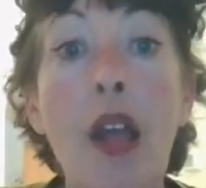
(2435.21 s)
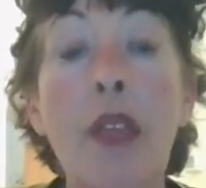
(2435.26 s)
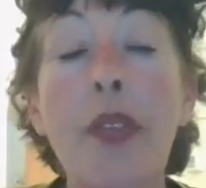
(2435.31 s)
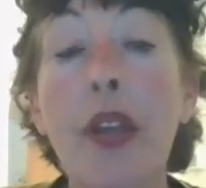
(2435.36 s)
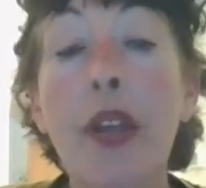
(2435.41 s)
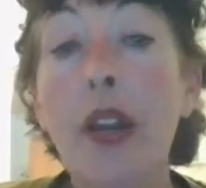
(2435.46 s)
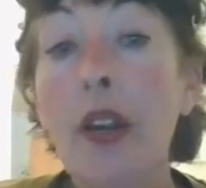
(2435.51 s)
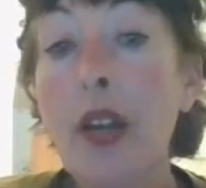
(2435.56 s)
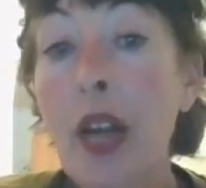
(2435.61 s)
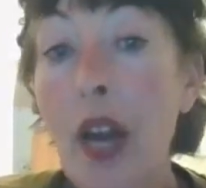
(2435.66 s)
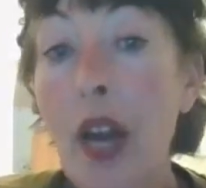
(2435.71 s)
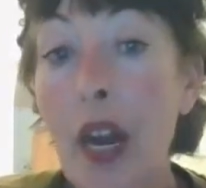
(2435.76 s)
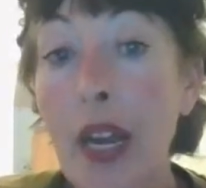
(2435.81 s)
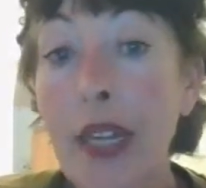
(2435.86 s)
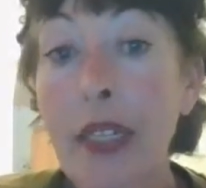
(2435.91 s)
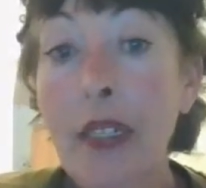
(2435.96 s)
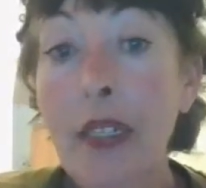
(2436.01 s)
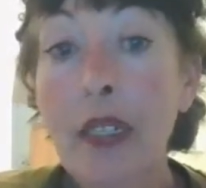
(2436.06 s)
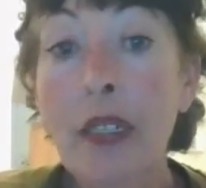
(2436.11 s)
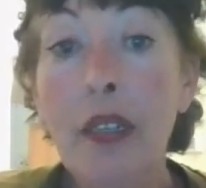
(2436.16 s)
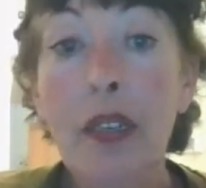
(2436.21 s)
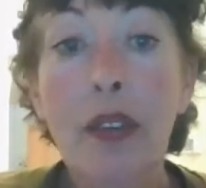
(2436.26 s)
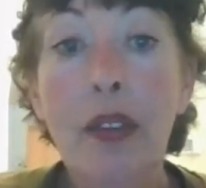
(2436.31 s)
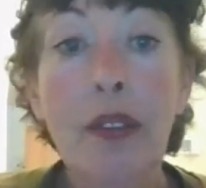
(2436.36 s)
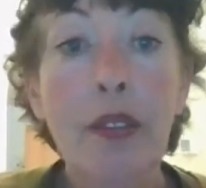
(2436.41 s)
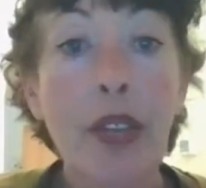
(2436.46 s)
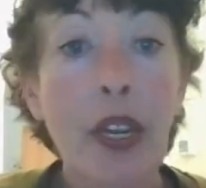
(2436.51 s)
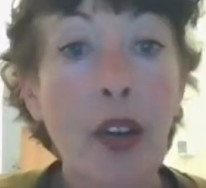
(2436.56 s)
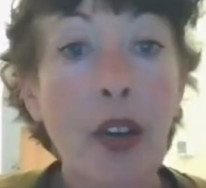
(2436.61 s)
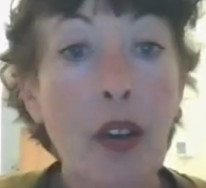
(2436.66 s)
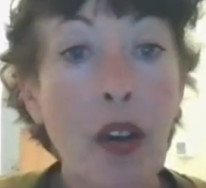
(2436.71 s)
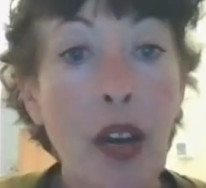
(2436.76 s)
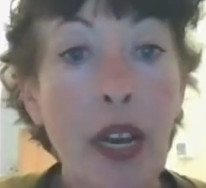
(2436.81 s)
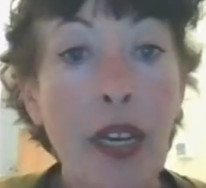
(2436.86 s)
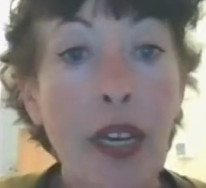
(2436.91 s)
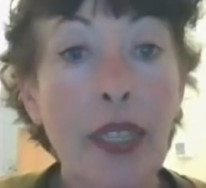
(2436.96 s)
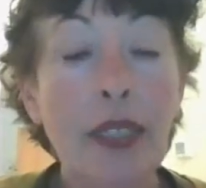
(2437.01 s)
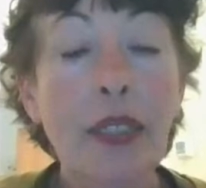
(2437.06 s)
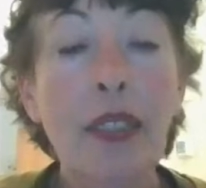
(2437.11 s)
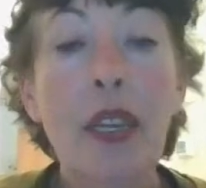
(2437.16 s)
They are kind, they are
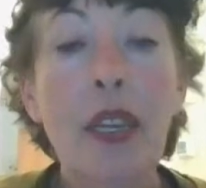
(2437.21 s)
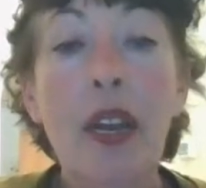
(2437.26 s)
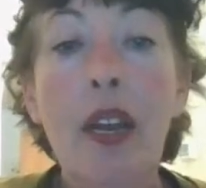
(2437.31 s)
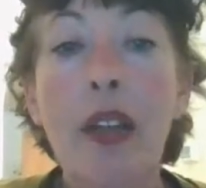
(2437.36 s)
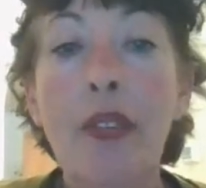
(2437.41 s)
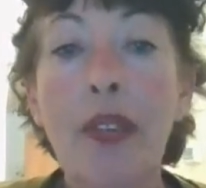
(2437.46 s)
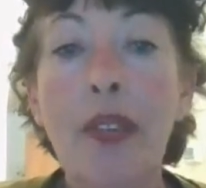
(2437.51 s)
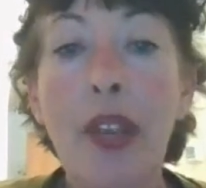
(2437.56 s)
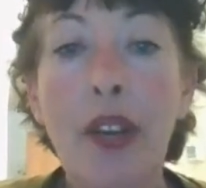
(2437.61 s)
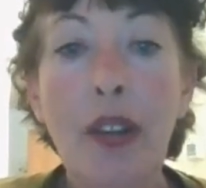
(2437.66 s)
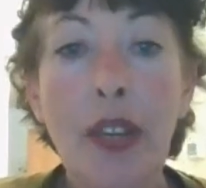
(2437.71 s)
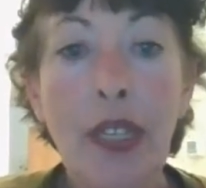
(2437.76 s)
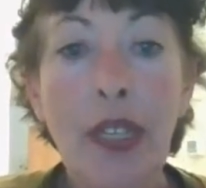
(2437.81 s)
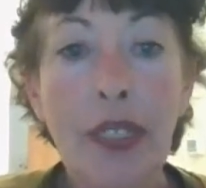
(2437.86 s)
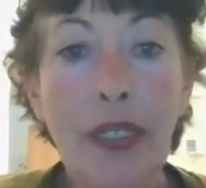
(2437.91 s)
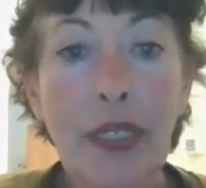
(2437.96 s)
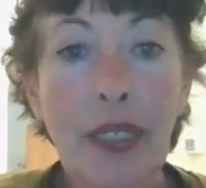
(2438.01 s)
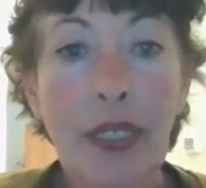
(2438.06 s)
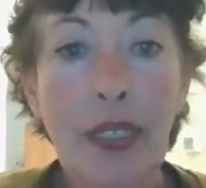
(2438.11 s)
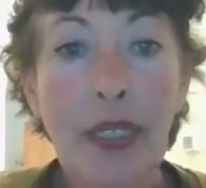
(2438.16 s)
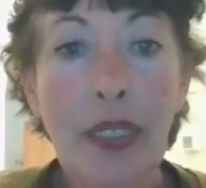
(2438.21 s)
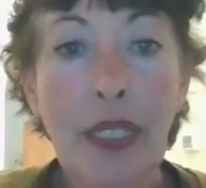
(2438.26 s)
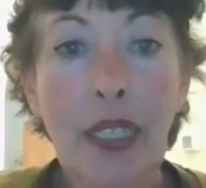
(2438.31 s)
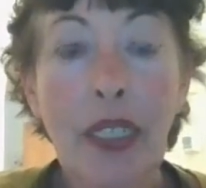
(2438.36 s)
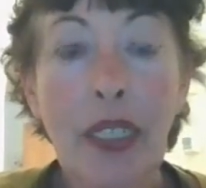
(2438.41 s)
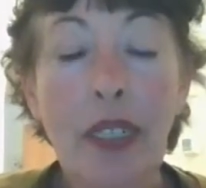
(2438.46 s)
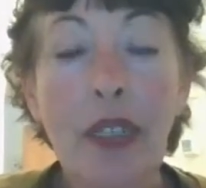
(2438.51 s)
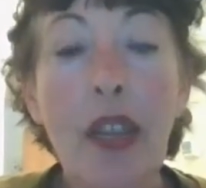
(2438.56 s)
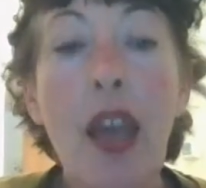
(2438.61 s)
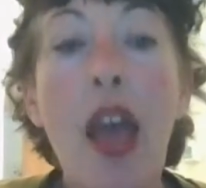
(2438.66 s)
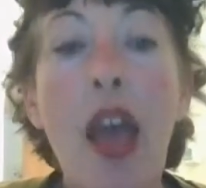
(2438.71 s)
honest, they are consistent,